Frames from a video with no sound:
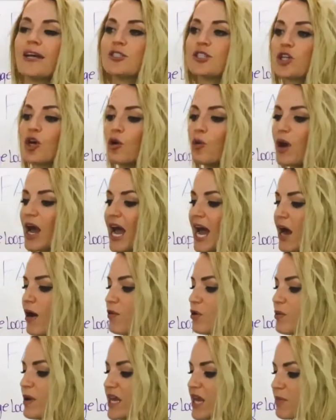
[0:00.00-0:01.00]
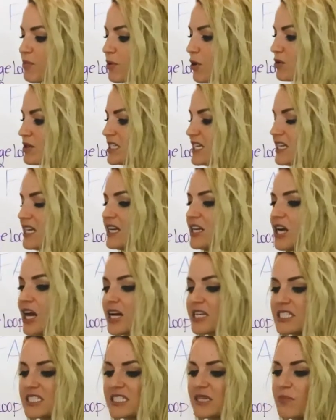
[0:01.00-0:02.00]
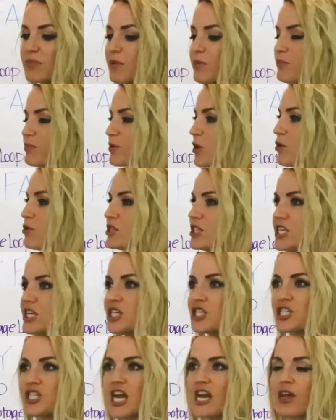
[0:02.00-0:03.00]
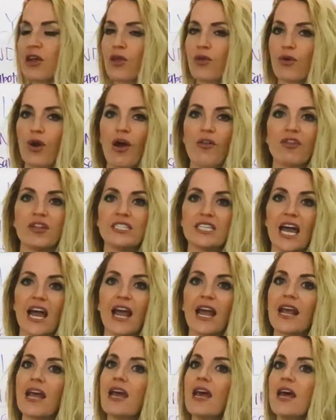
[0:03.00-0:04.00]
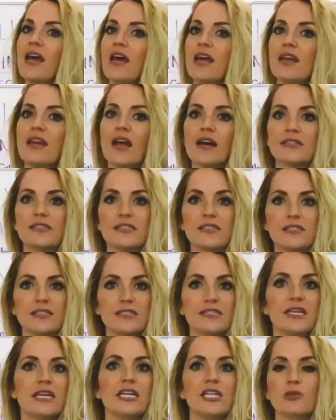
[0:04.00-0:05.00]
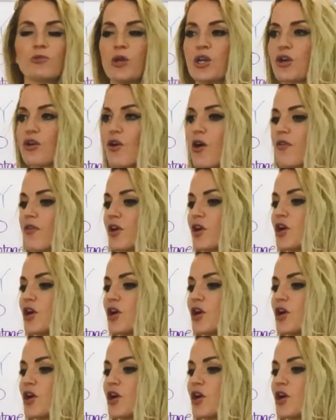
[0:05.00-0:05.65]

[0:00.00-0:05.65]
And so how do we get protein in? A simple protein shake throughout the day, nuts and seeds when you're on the